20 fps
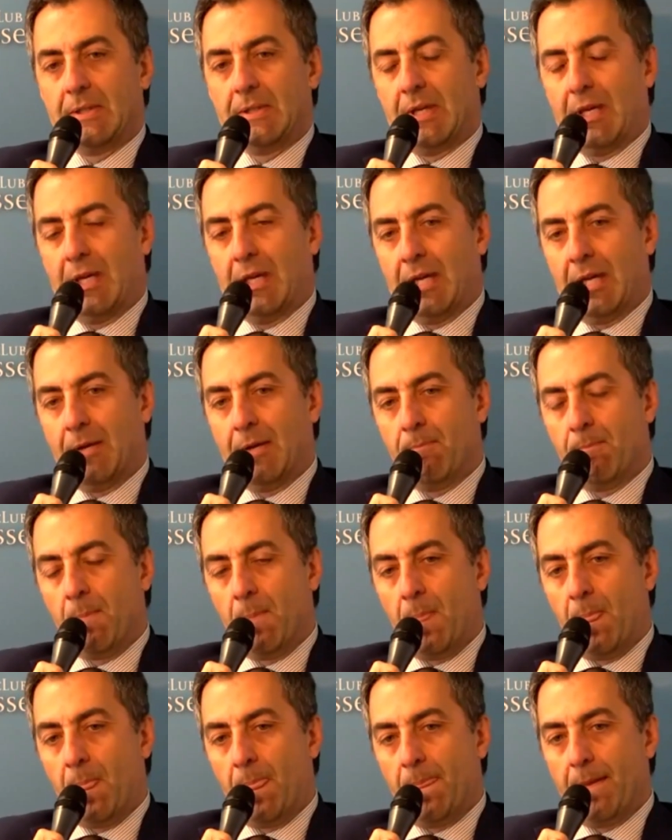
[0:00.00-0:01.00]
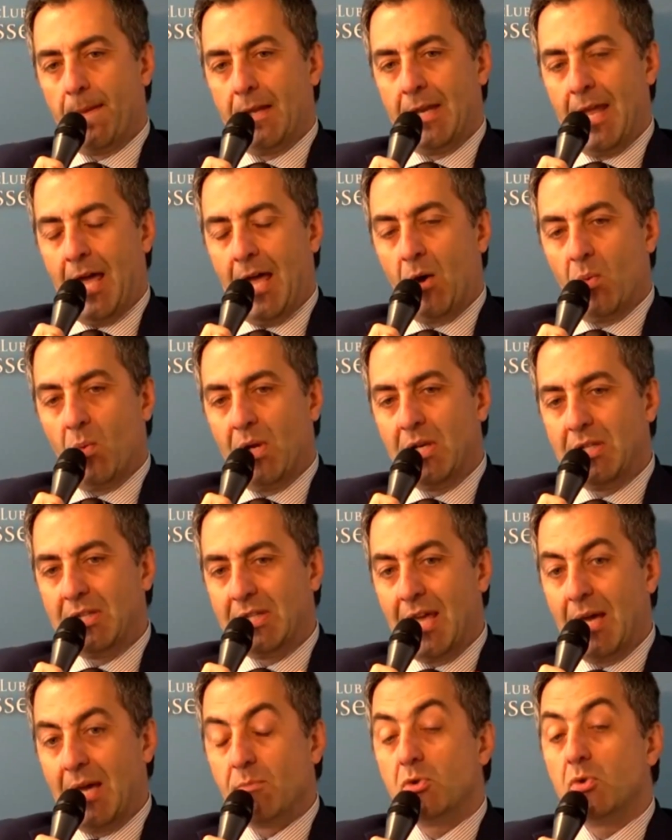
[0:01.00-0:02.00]
Now, when it
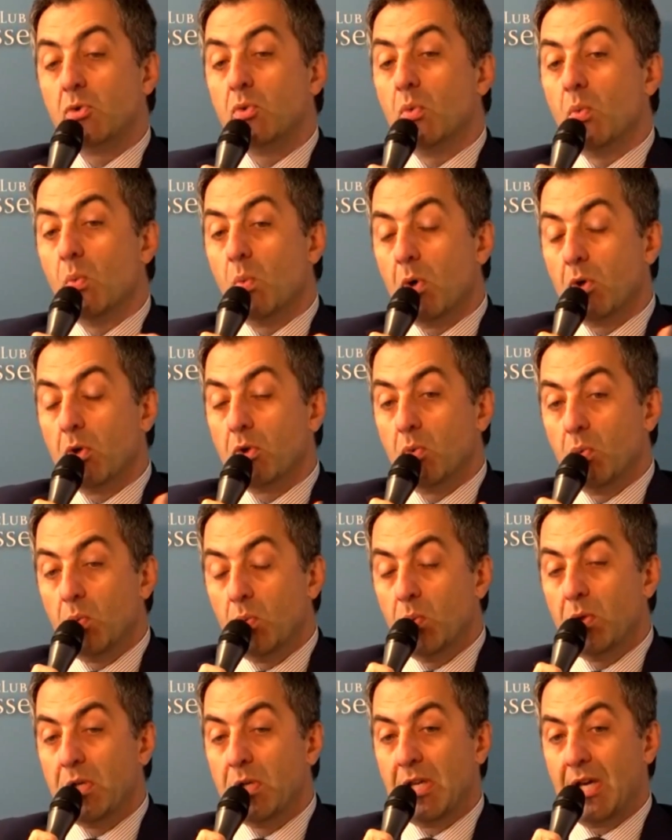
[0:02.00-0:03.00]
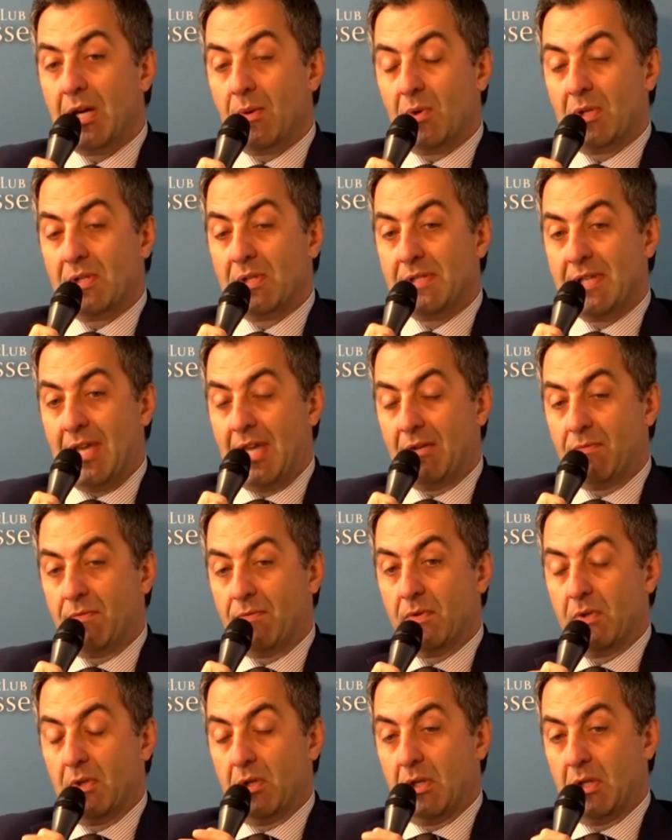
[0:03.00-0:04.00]
comes to what we
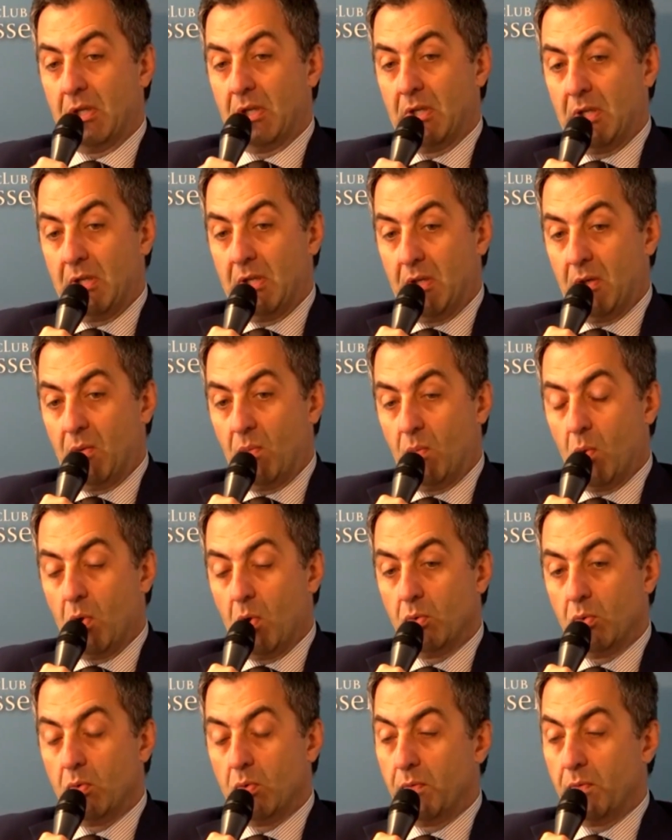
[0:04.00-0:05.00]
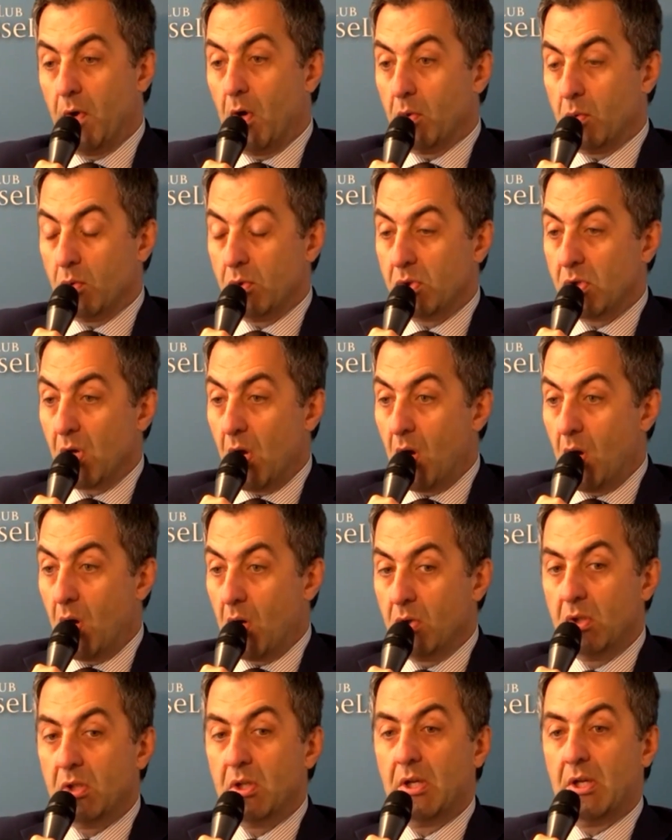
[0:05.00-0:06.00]
ourselves want to focus
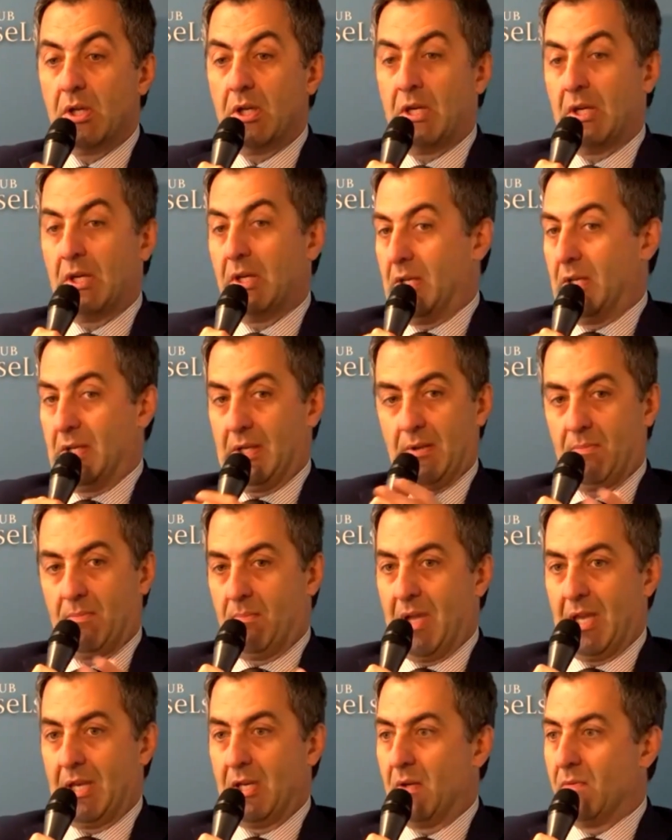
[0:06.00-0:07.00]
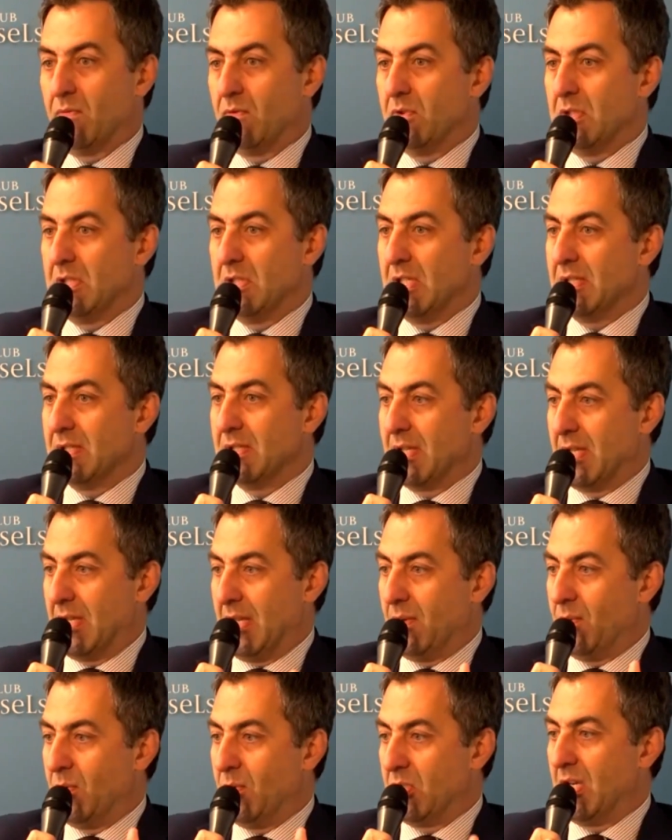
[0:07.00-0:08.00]
on, many of the things
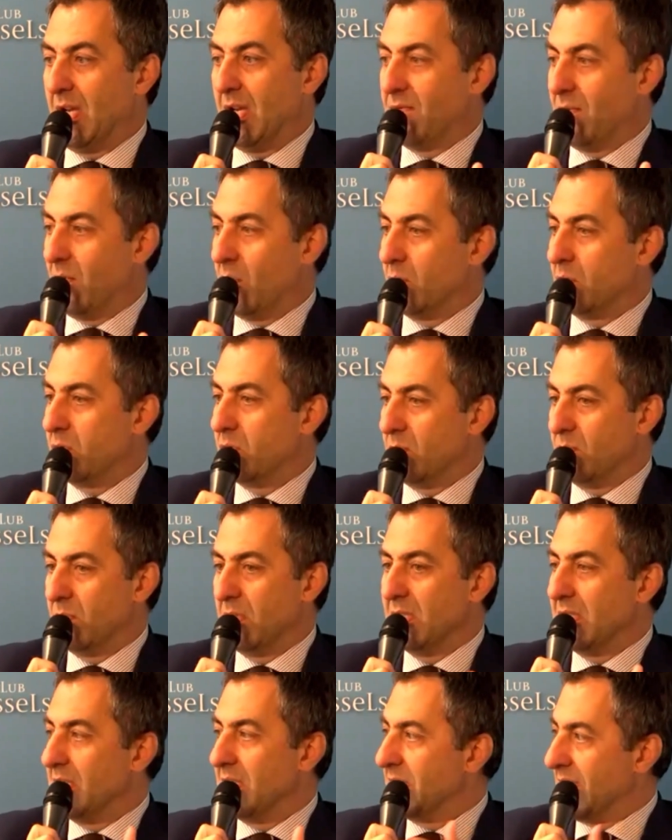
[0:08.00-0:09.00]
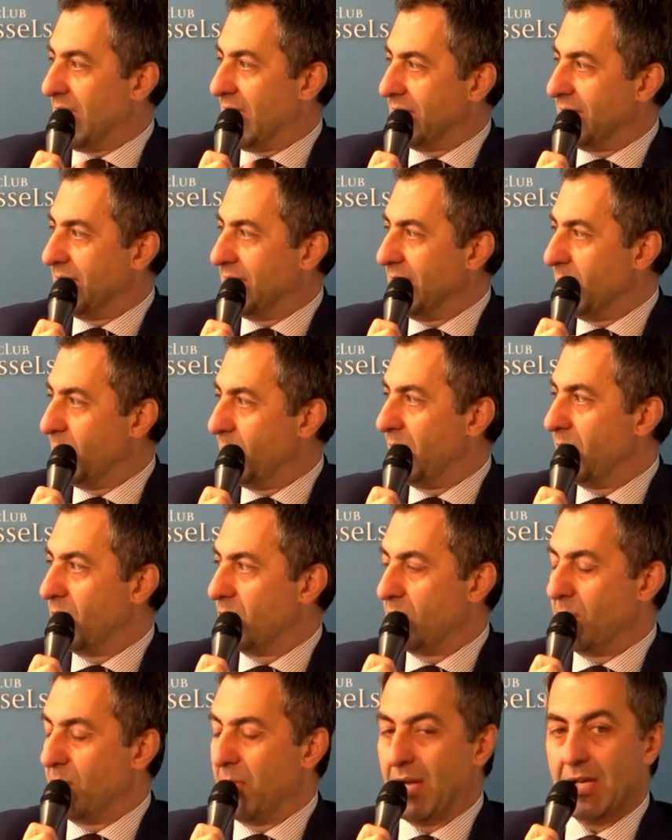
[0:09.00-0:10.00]
which have also been discussed in the
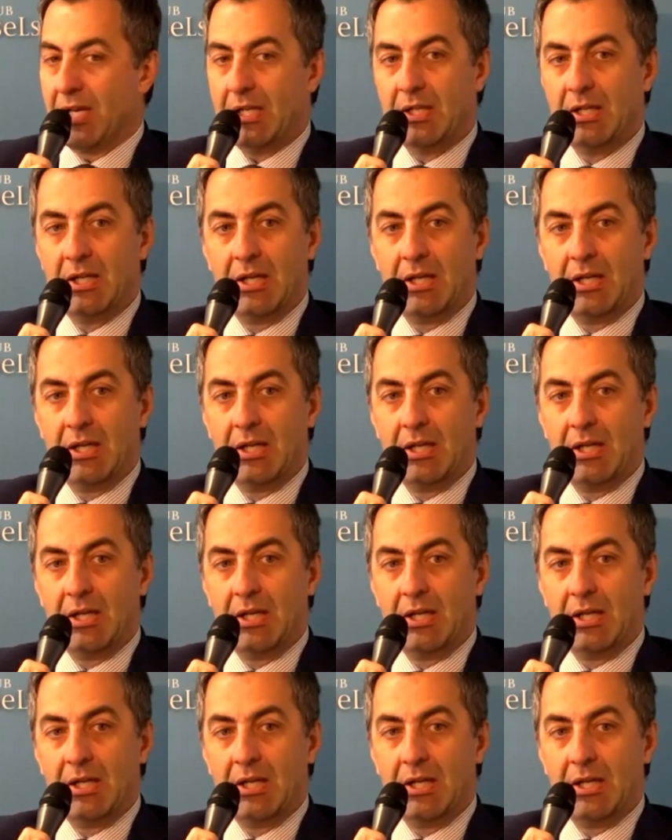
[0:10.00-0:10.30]
previous panel,